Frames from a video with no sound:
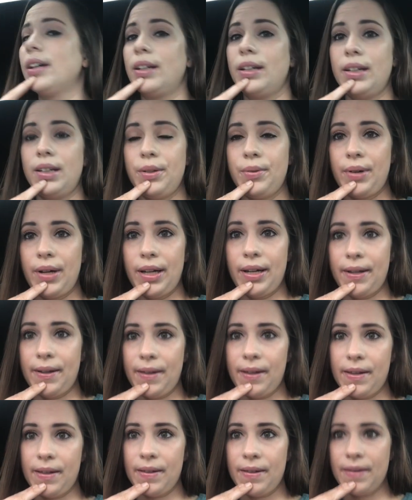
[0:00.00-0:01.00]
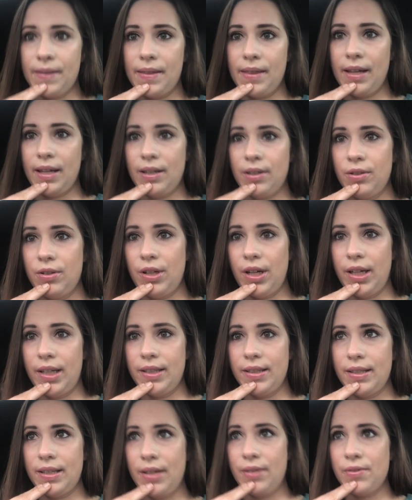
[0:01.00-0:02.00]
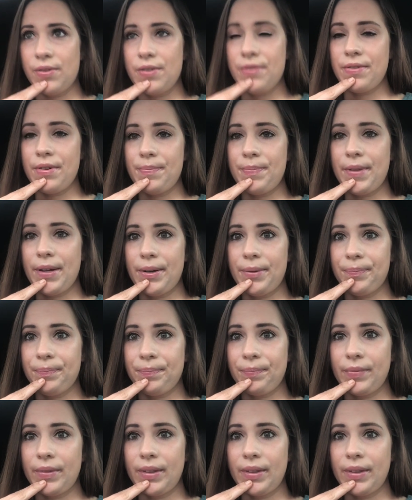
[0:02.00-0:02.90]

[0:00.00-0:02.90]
Anyway, that giant sunroof up there.